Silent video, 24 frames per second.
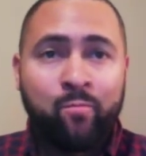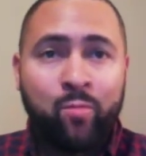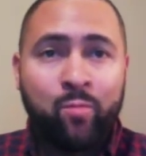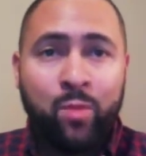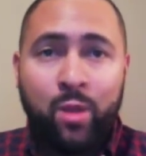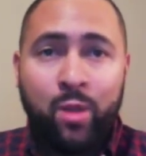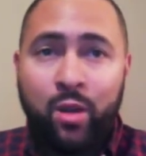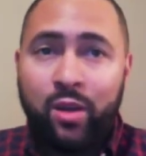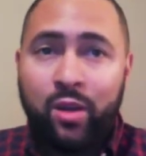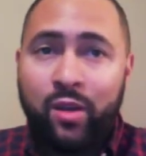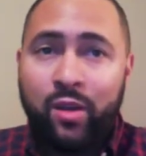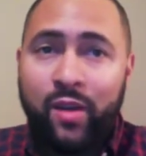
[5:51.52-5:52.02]

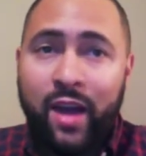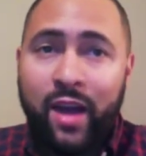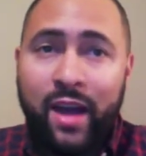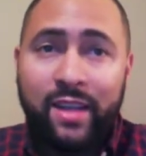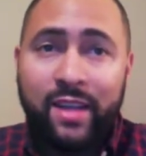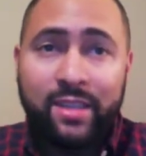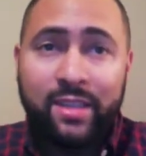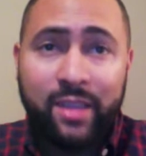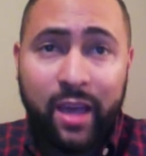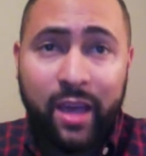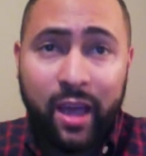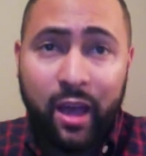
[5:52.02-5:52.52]
You
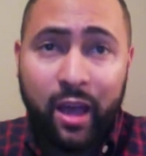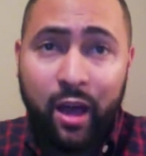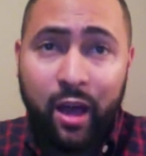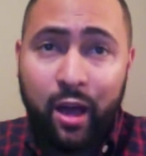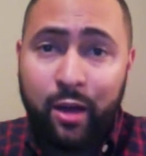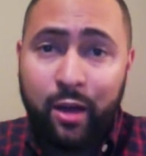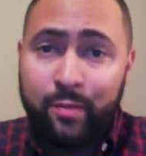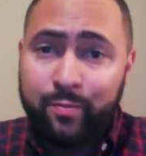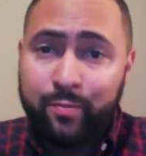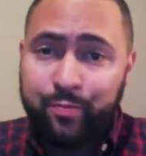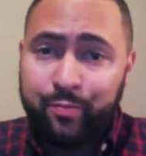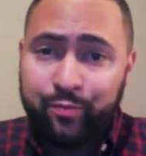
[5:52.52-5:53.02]
got
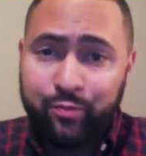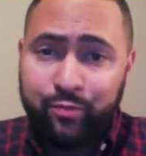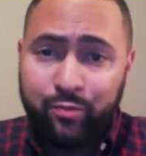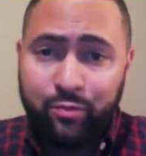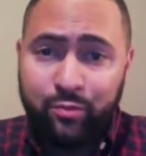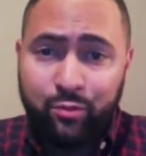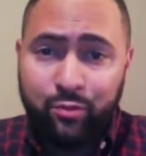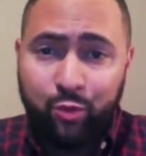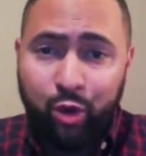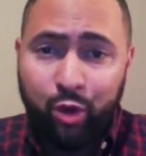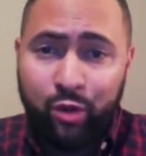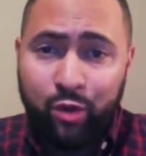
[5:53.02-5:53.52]
a
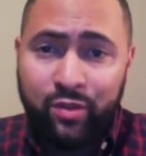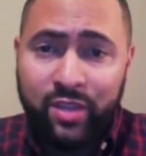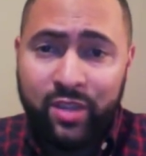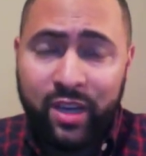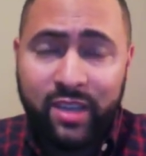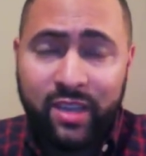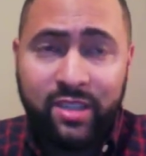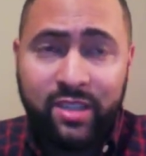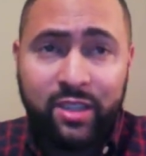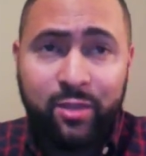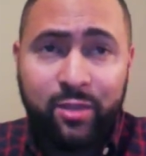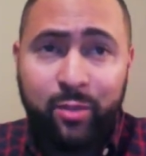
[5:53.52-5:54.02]
North
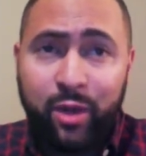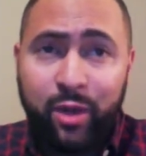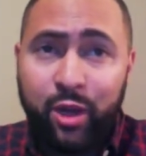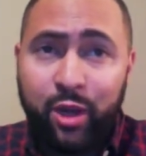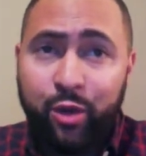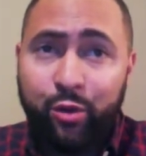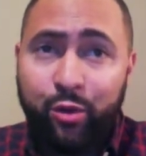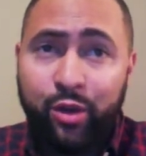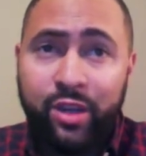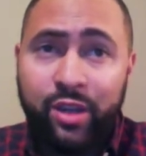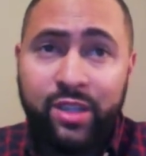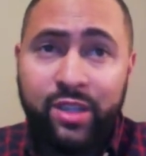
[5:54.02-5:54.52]
Texas Mean
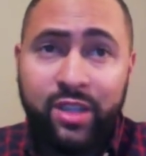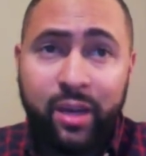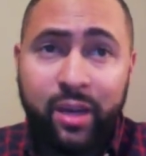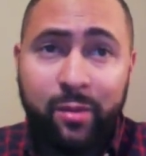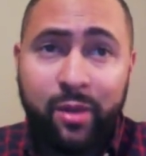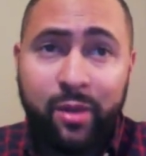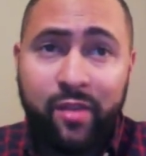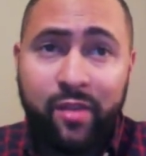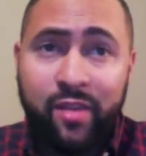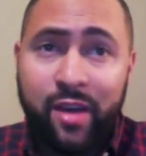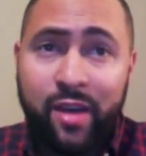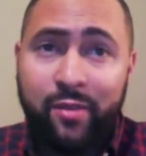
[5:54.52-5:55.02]
Green team.
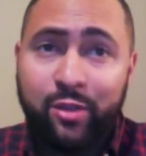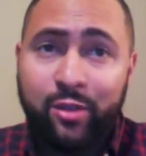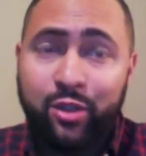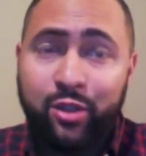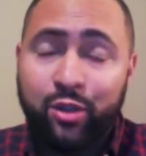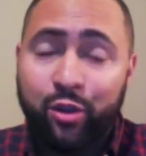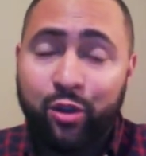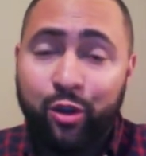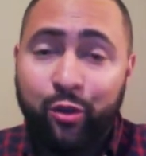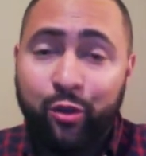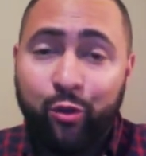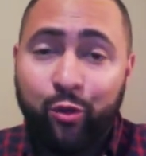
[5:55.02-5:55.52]
They've averaged
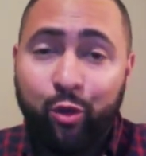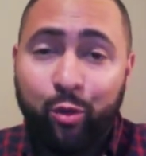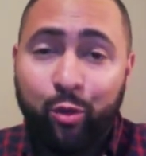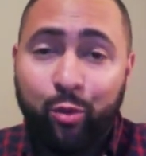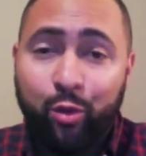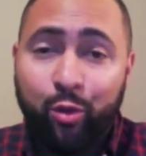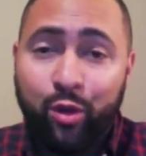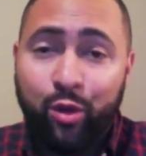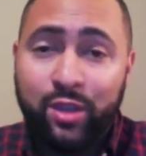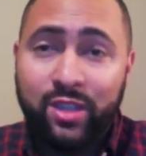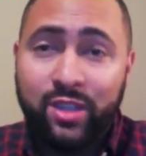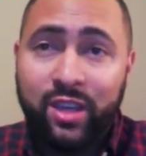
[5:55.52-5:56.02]
34
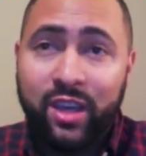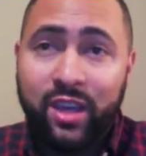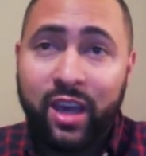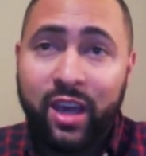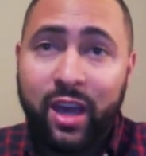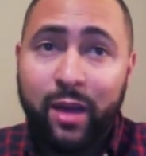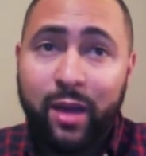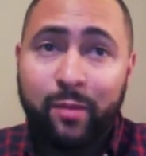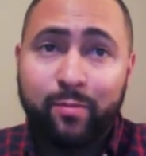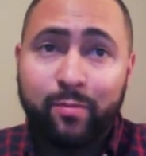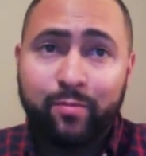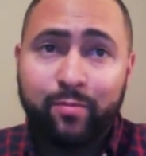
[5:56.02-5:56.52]
points a
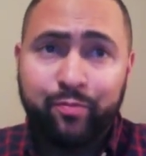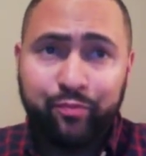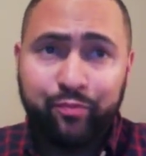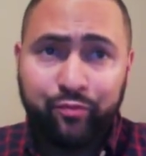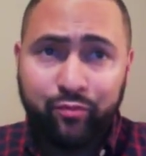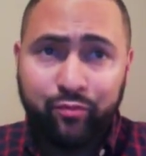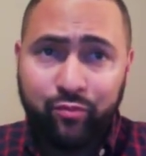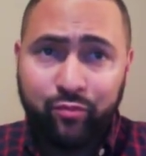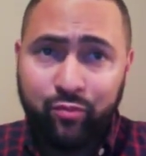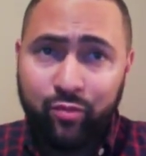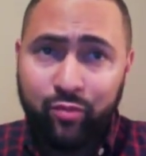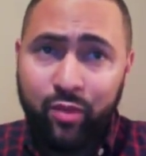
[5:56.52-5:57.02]
game
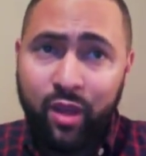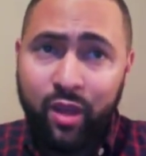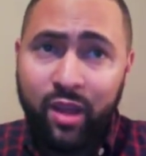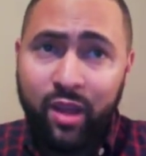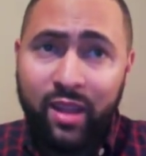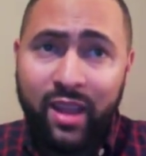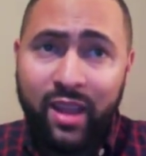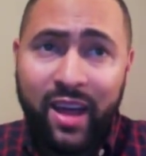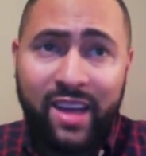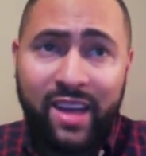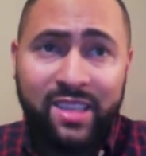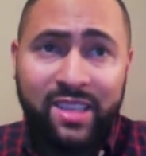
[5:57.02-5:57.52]

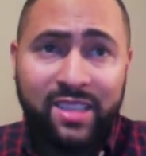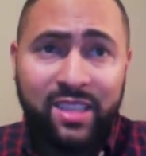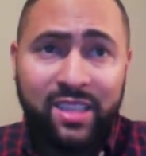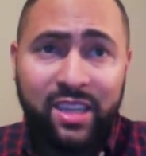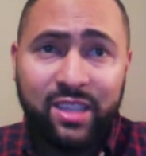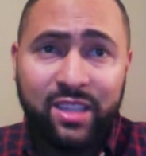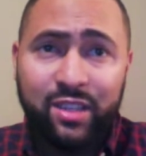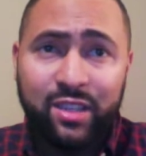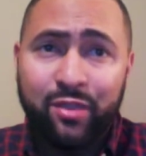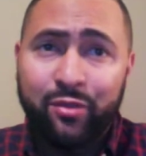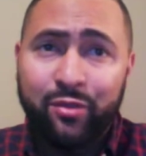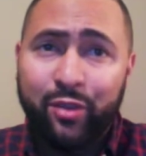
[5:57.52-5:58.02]
last
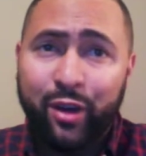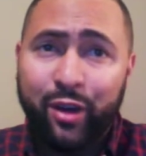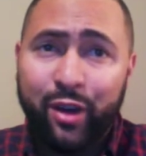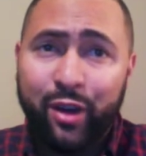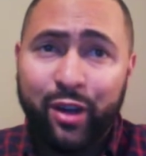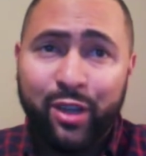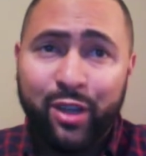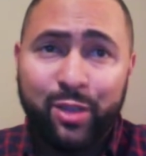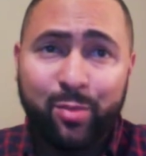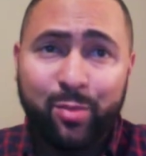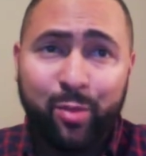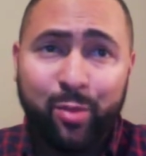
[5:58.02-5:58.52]
season. Very
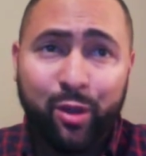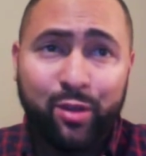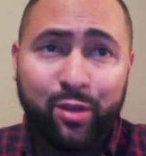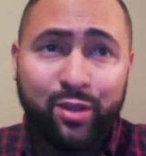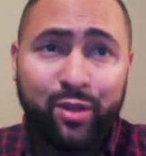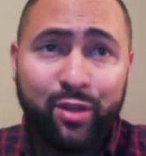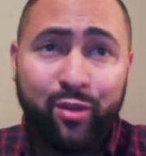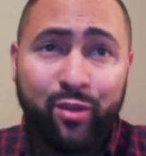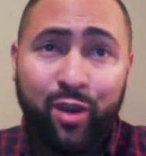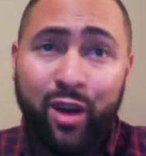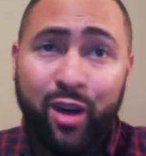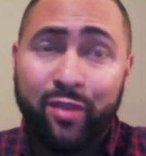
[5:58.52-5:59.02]

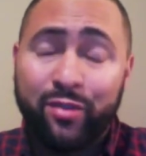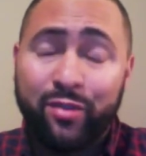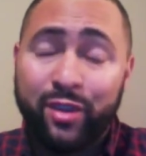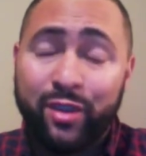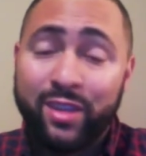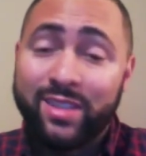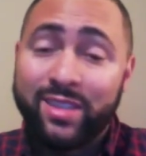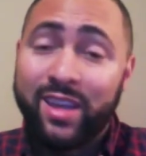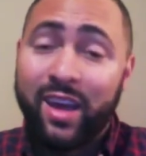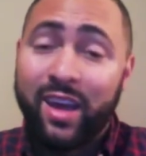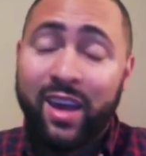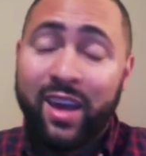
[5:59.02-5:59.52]
explosive
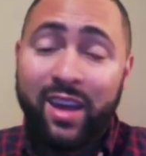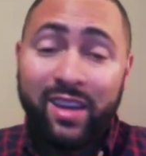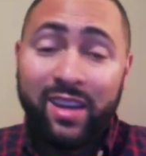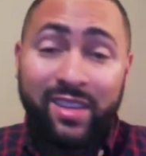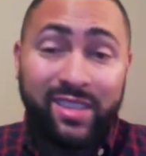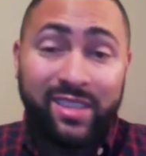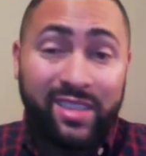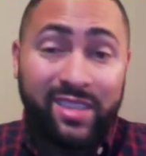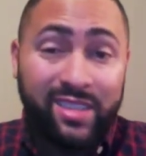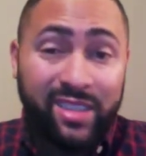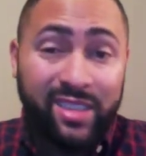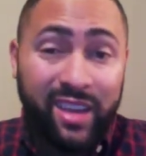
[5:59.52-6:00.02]
offense.
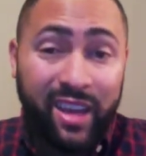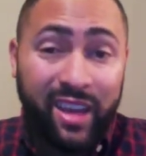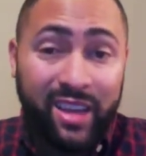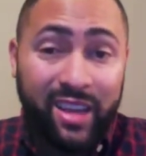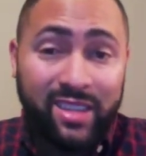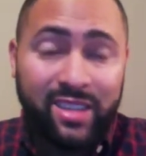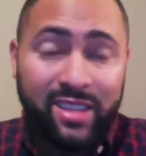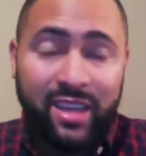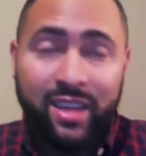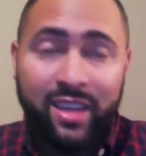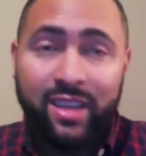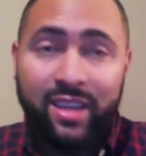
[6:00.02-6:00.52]
There's a
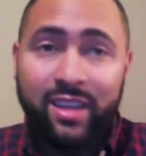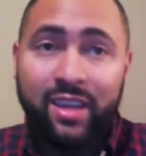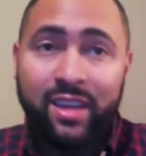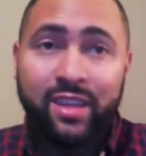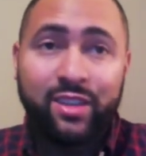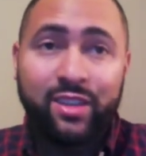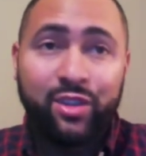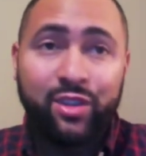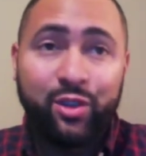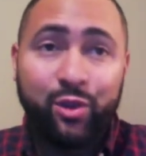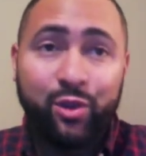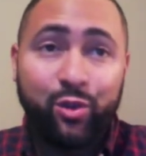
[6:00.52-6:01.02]
chance they could
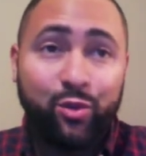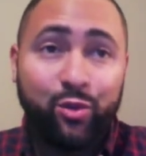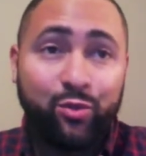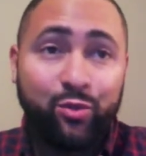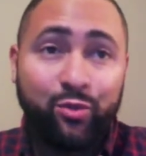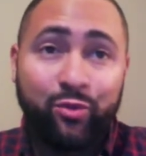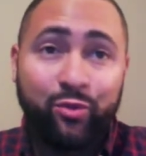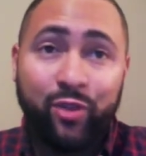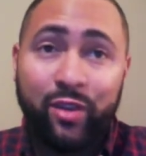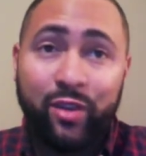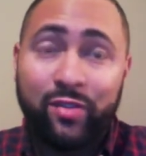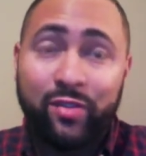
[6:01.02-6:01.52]
get to
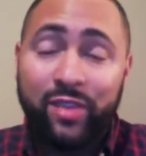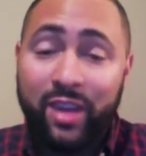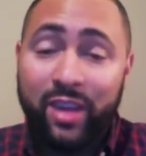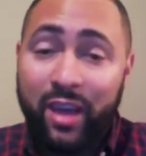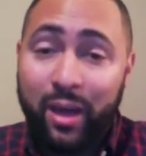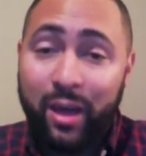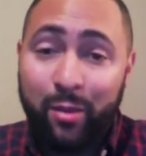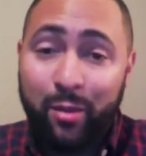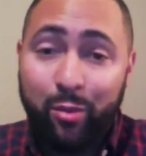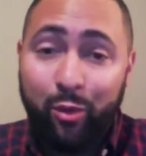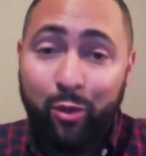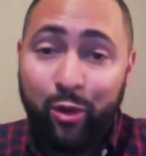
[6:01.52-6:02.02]

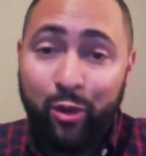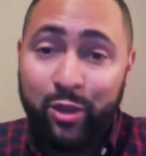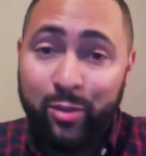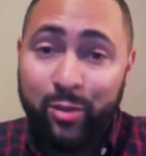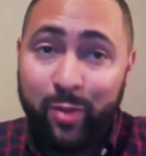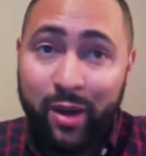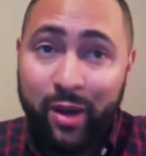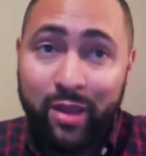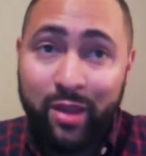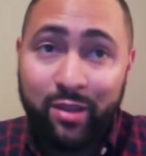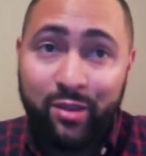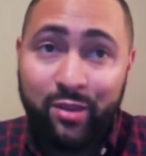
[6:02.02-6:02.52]
58 points
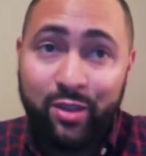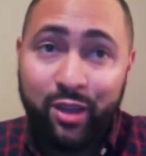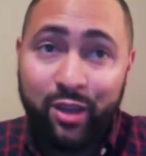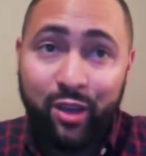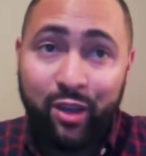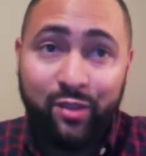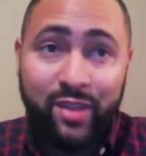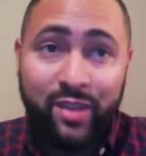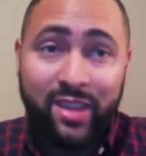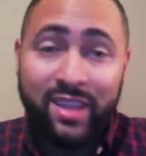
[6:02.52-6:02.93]
by themselves.